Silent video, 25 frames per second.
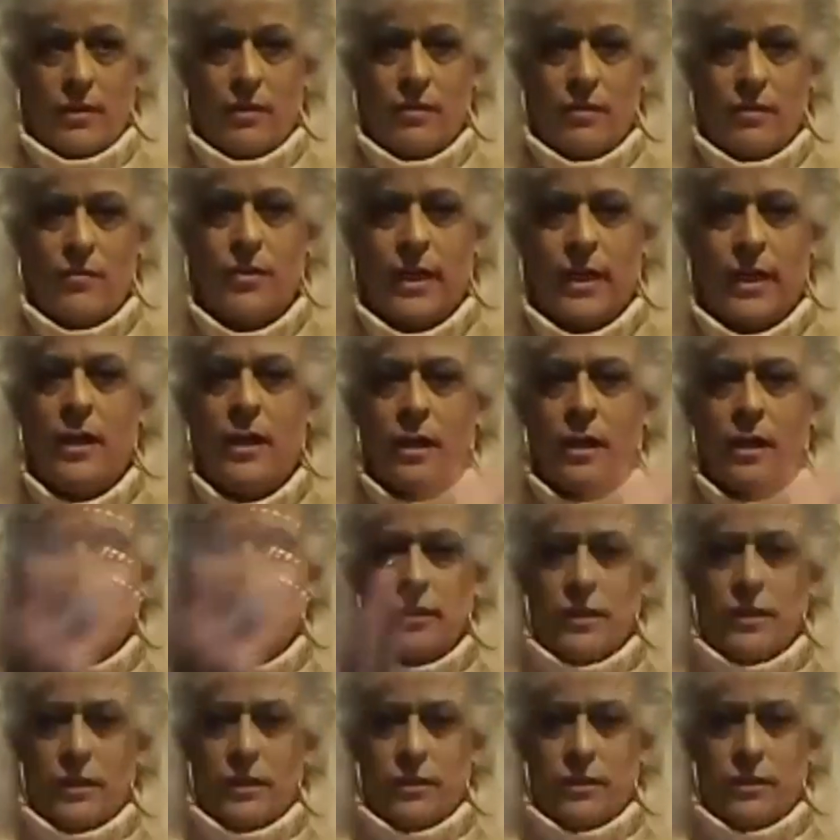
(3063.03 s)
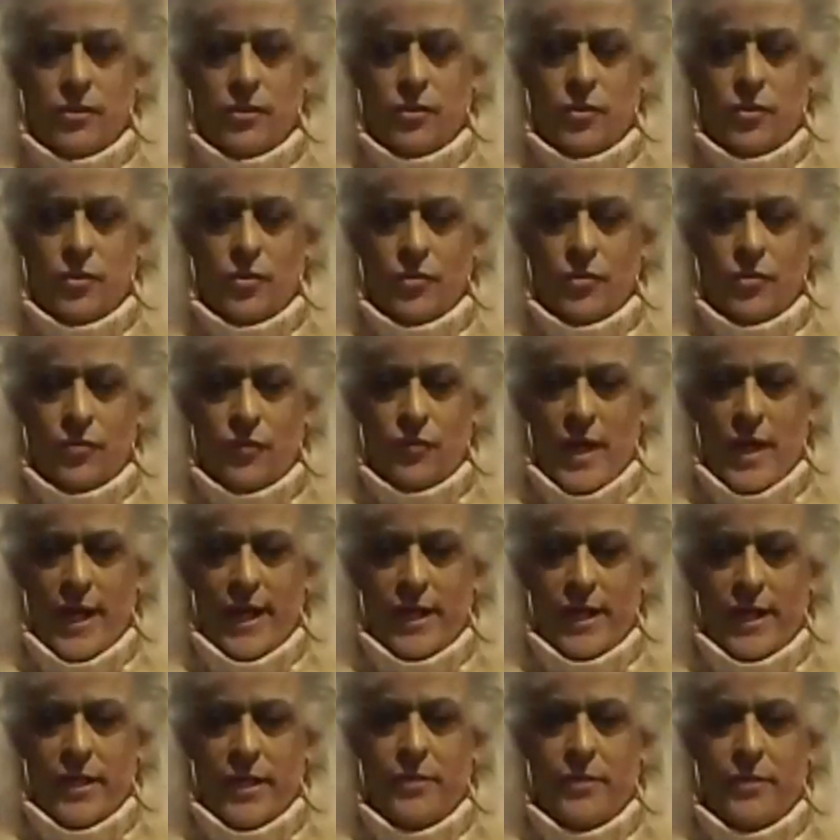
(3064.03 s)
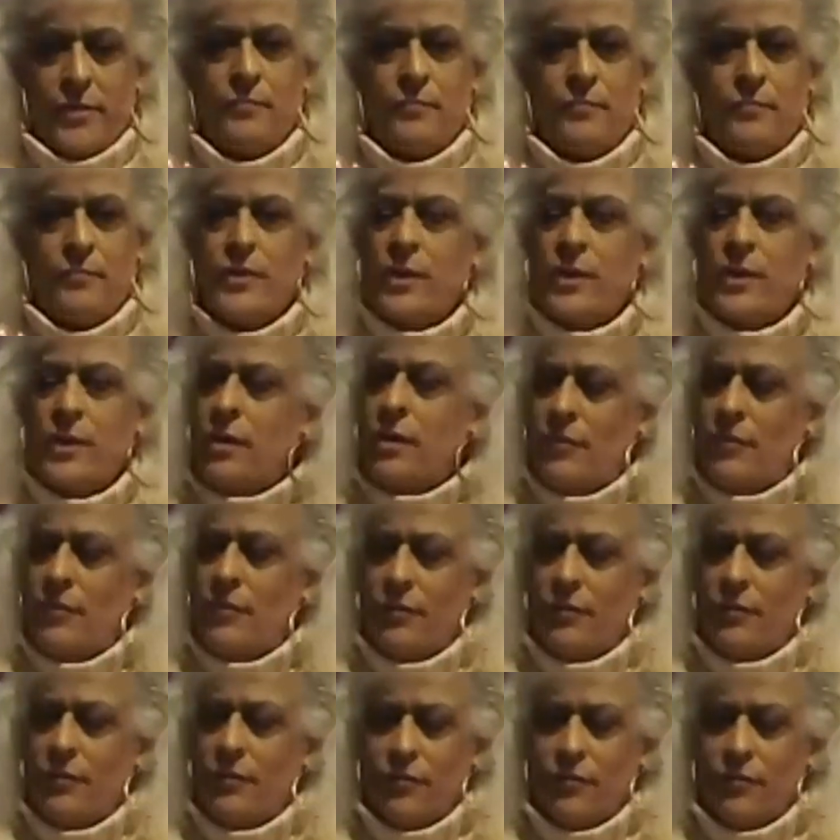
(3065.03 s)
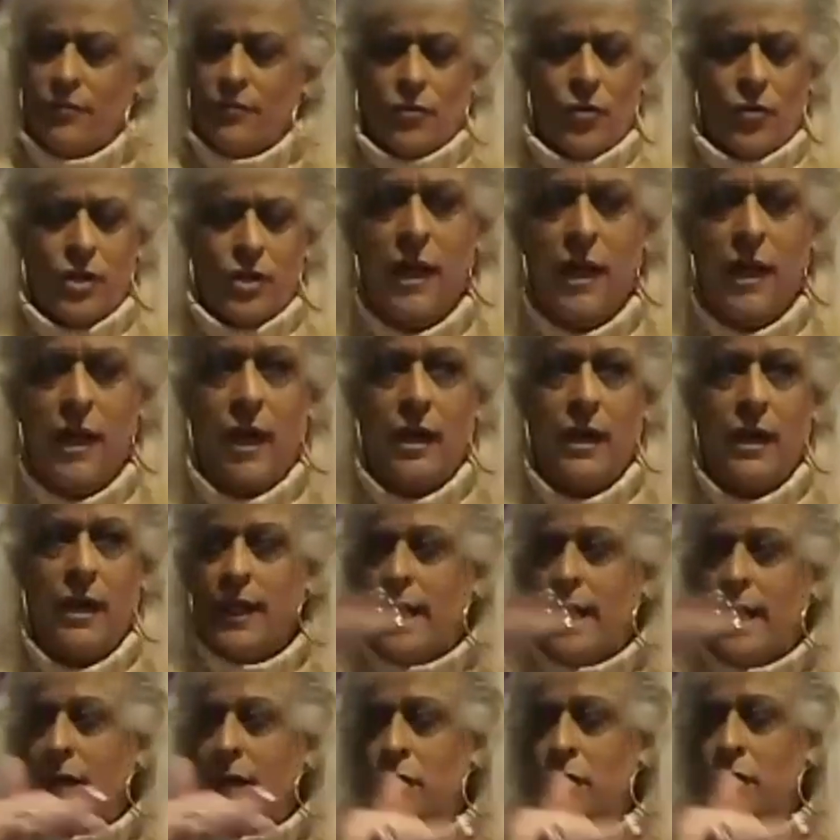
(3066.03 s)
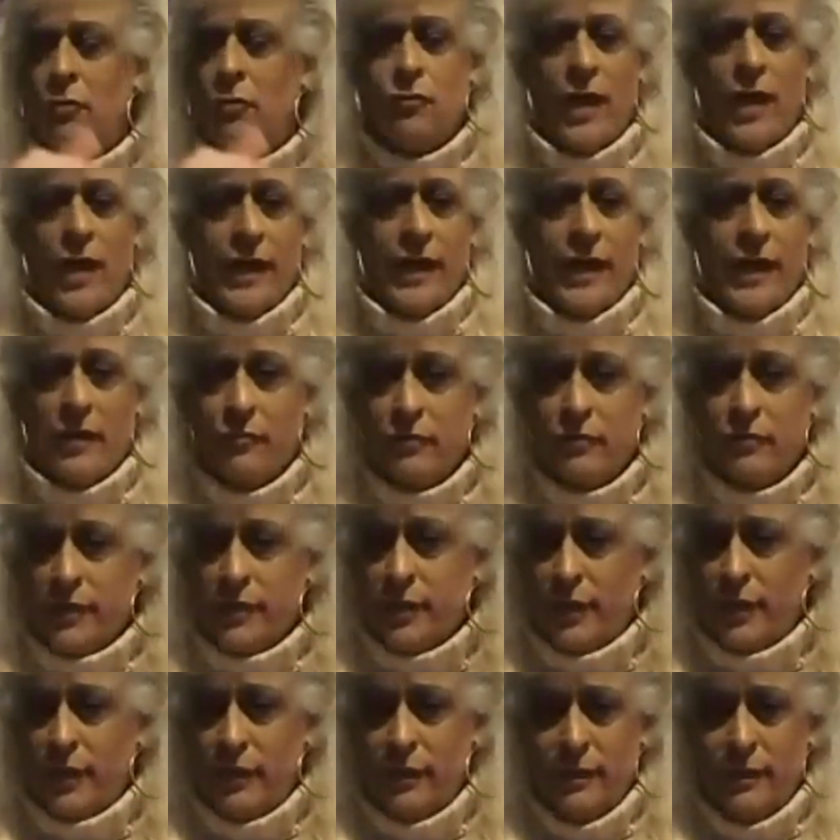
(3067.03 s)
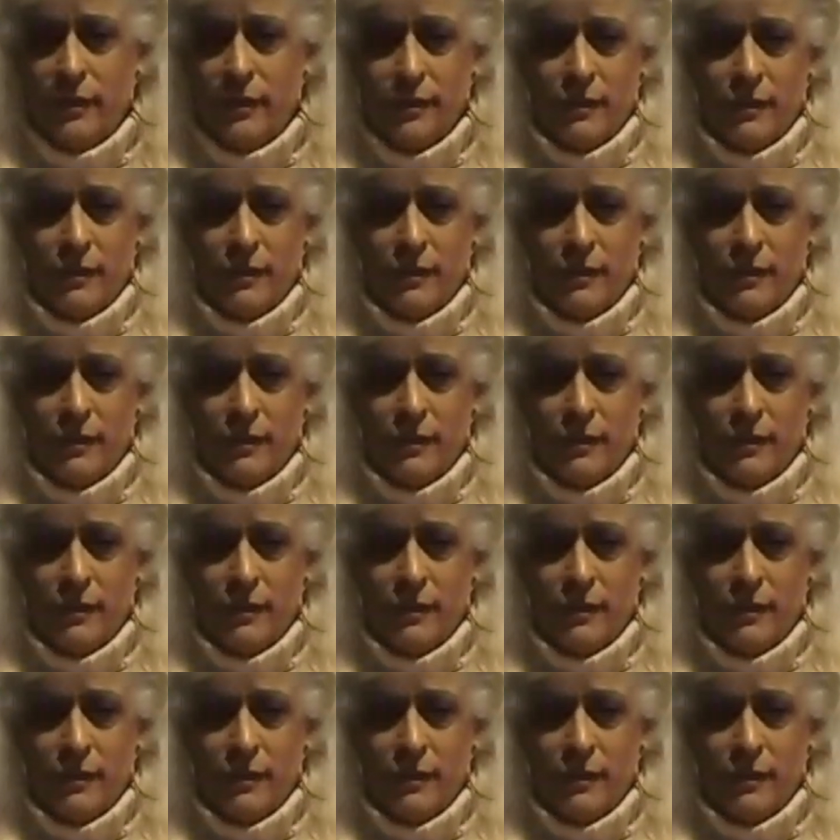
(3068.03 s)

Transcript: okay thank you you're right. no of course honey i don't write every day